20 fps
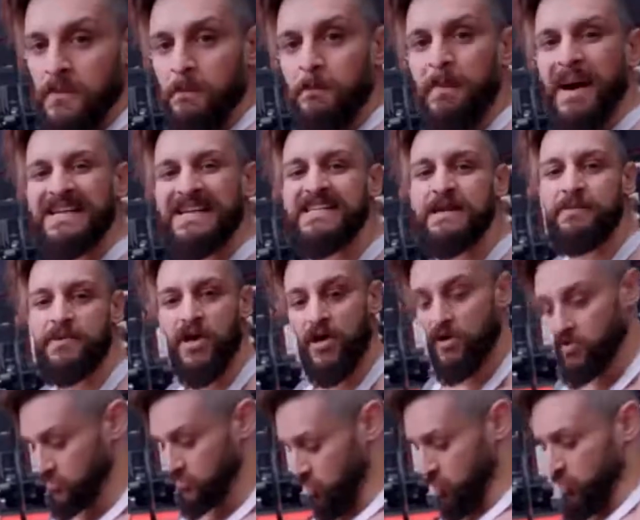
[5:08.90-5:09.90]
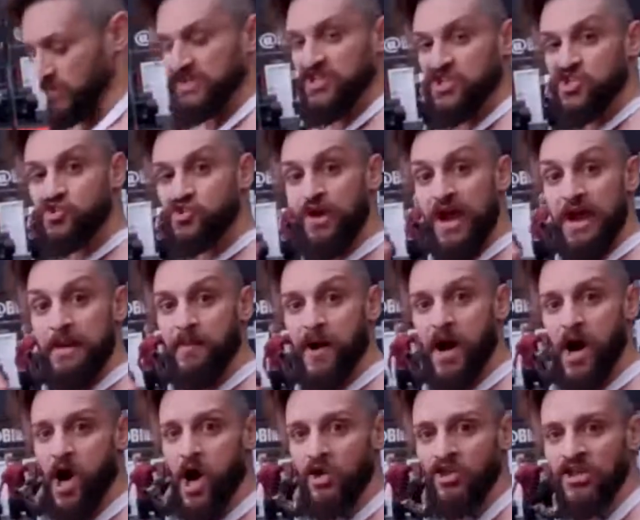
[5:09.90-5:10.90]
Bicep curls with the straight
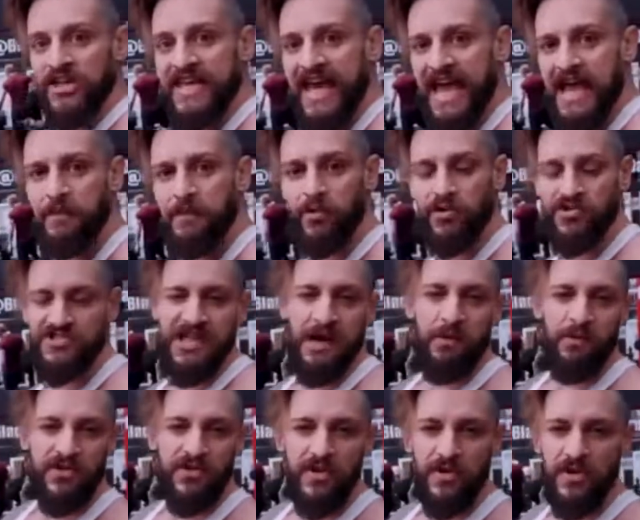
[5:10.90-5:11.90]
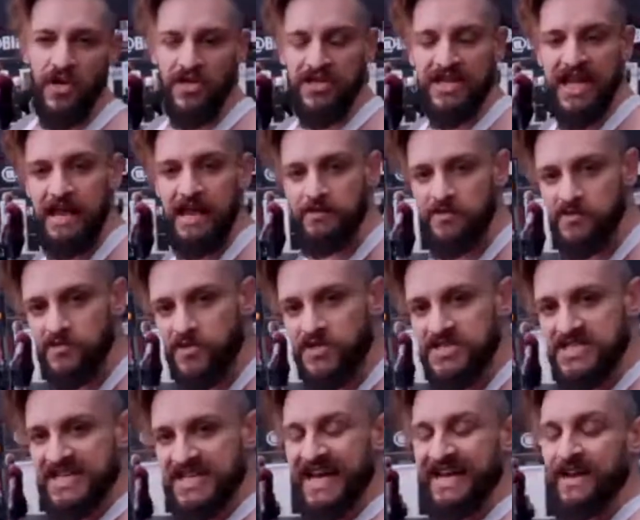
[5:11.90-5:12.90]
bar on the cables. Now we're doing it on the cables because
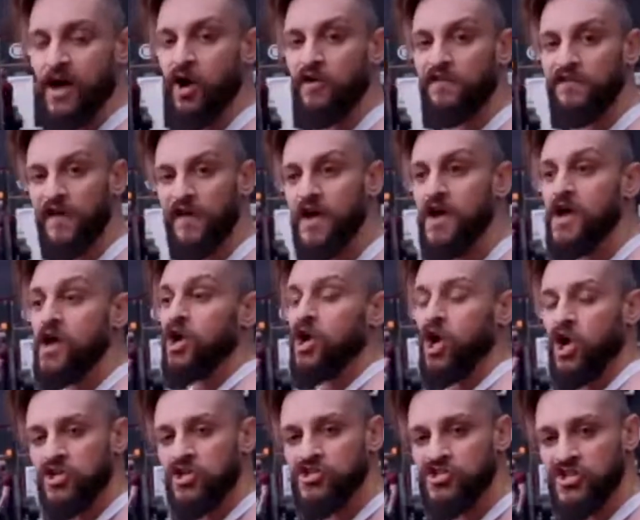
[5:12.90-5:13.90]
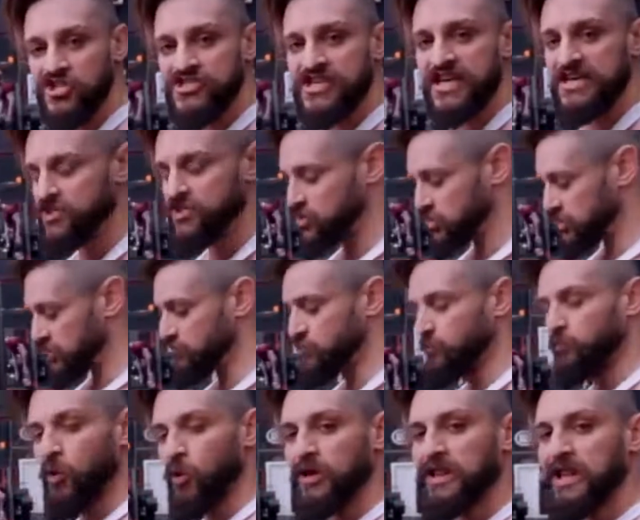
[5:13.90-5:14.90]
it can offer constant tension if you
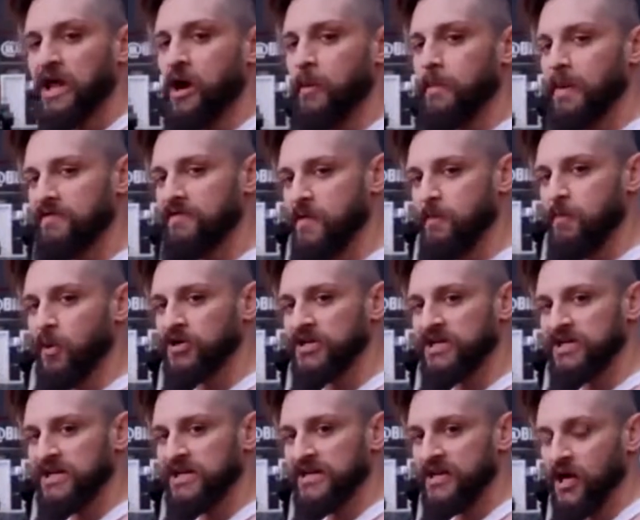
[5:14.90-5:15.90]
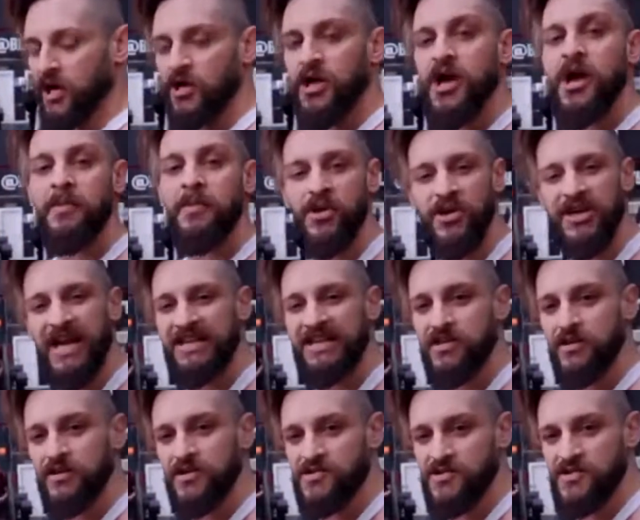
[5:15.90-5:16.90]
put a little bit of a body lean on. But you can do
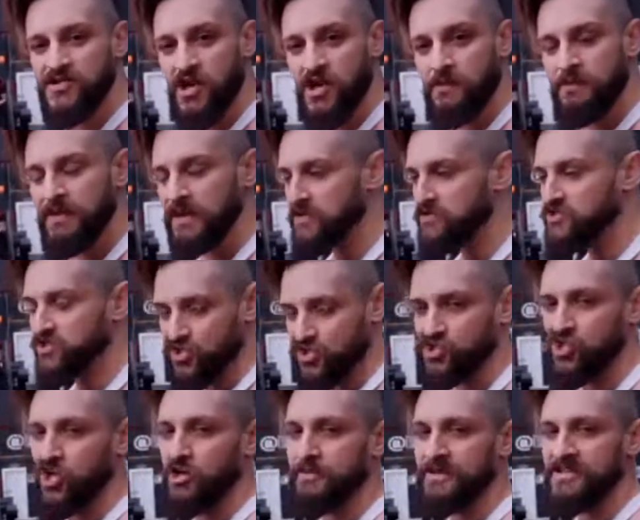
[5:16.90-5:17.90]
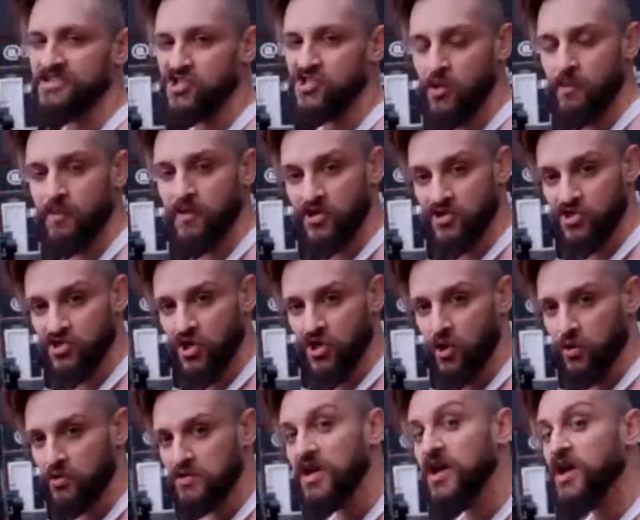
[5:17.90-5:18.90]
this with dumbbells, you just got to be super
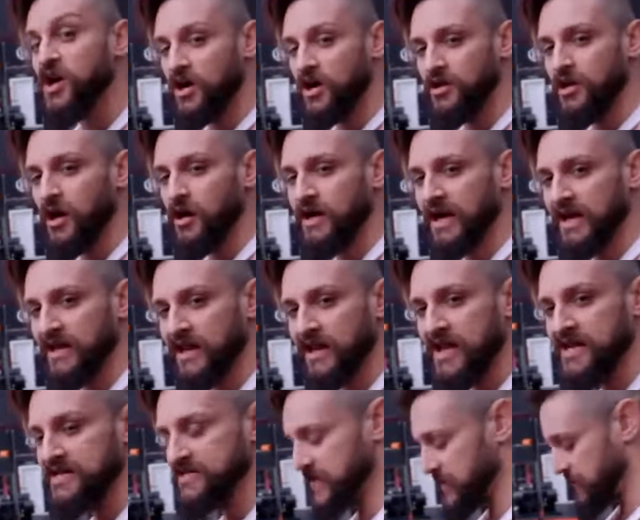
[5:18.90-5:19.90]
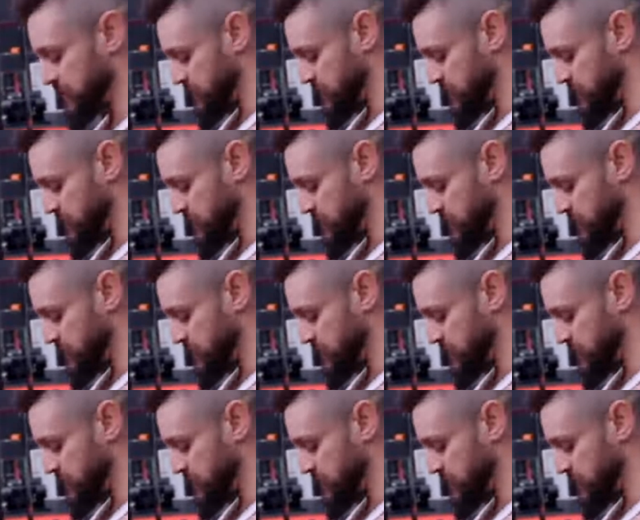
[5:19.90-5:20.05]
controlled and not get lazy.